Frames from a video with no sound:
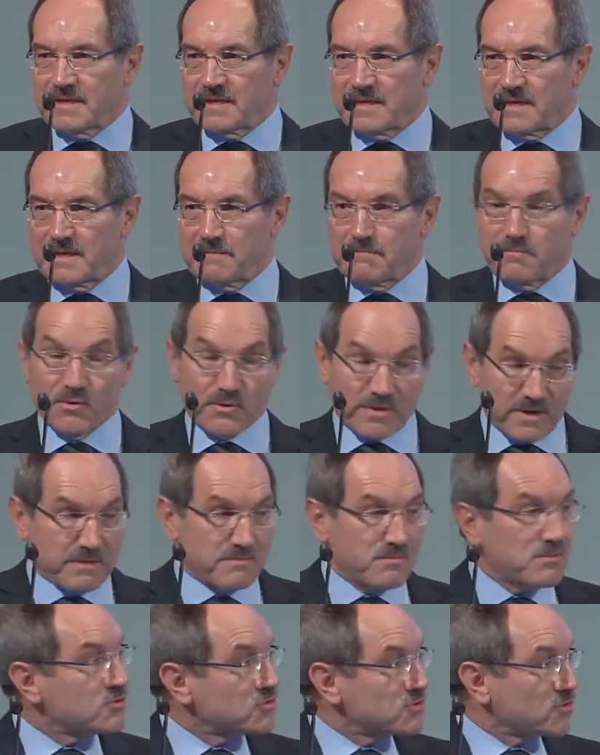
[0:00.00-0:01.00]
make a
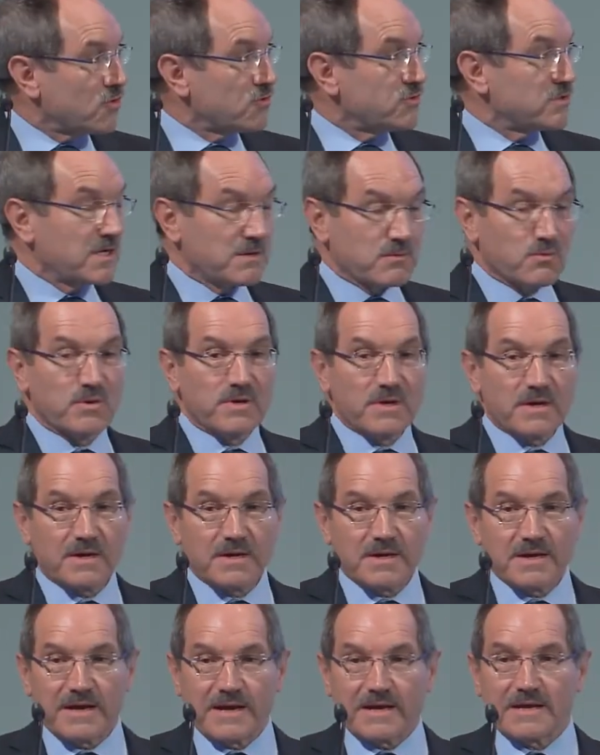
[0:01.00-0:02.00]
great jump,
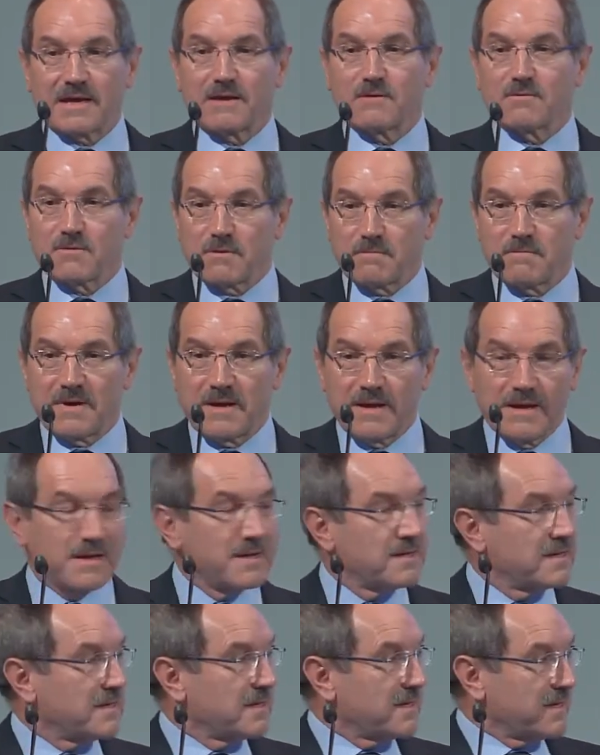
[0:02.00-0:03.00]
and we will be
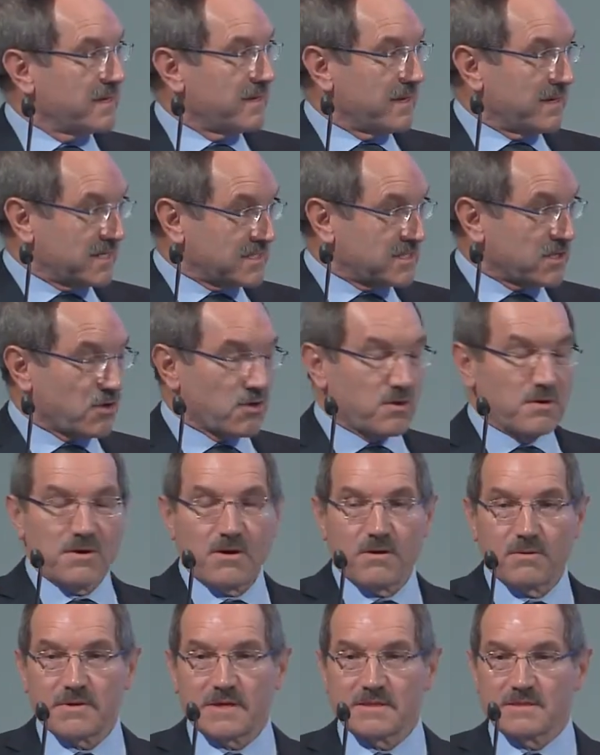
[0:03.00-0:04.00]
able to
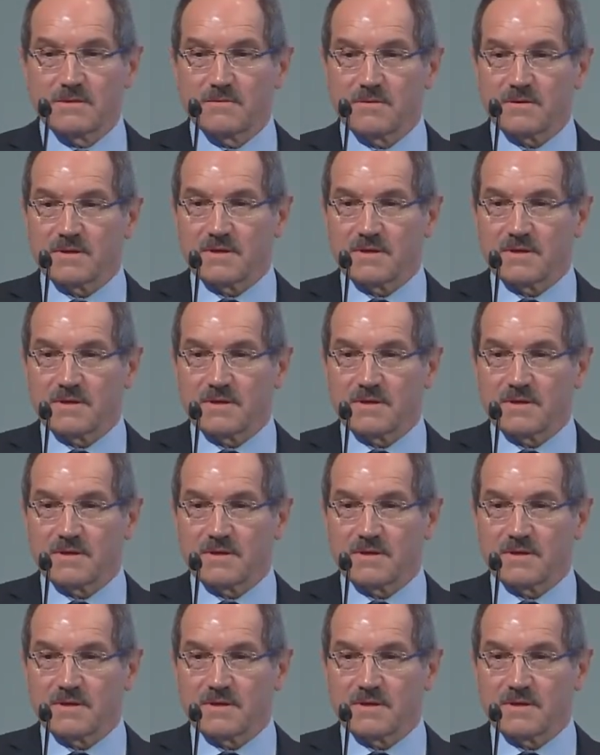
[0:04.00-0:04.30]
contribute